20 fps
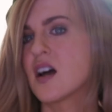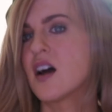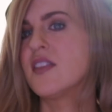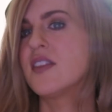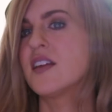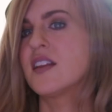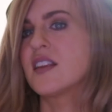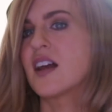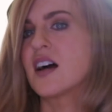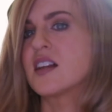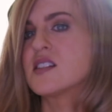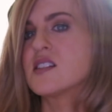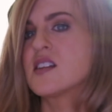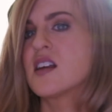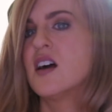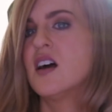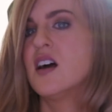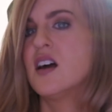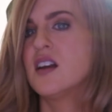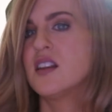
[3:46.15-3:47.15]
I think that's,
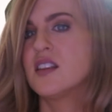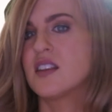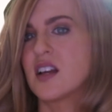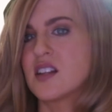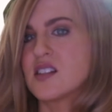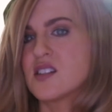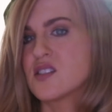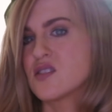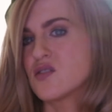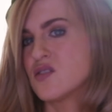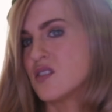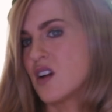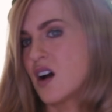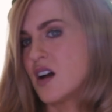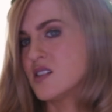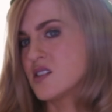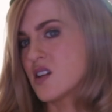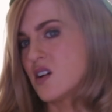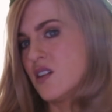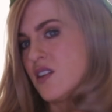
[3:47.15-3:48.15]
that's
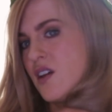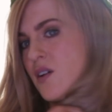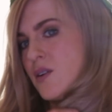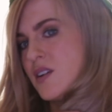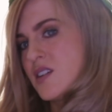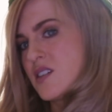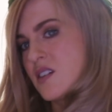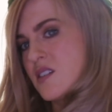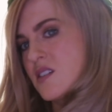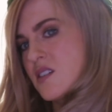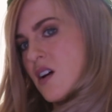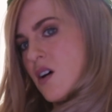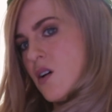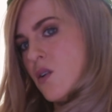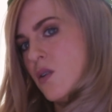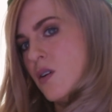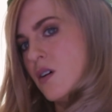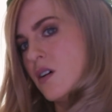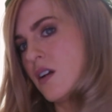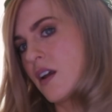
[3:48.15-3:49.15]
nice. Although it does
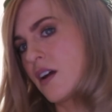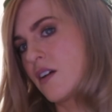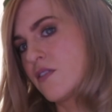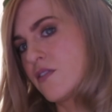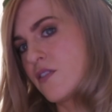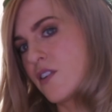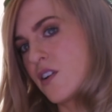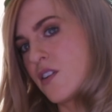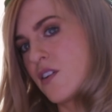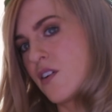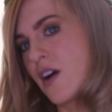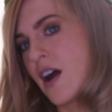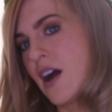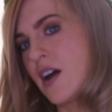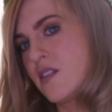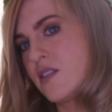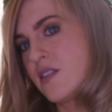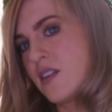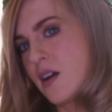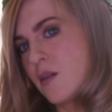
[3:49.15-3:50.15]
go like further
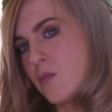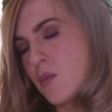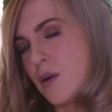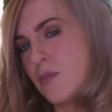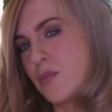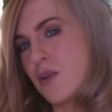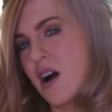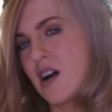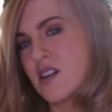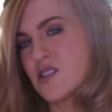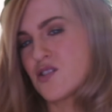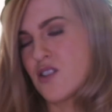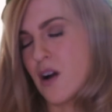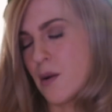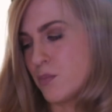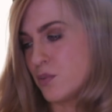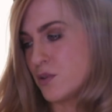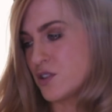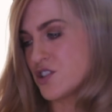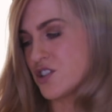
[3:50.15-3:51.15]
out than my bra
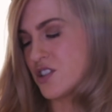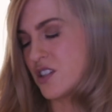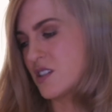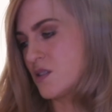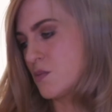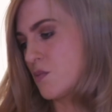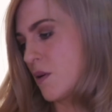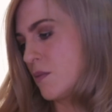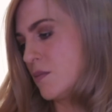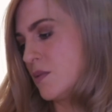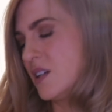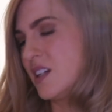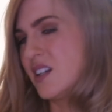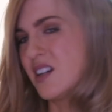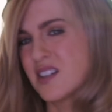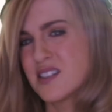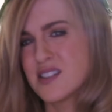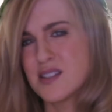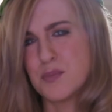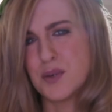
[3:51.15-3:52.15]
strap, which it's probably
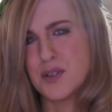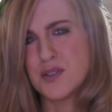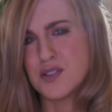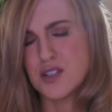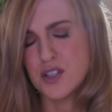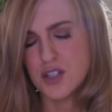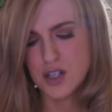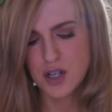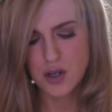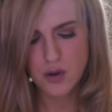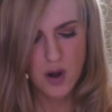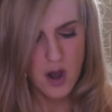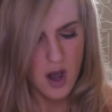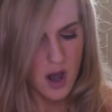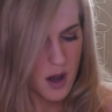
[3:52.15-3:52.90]
not supposed to do.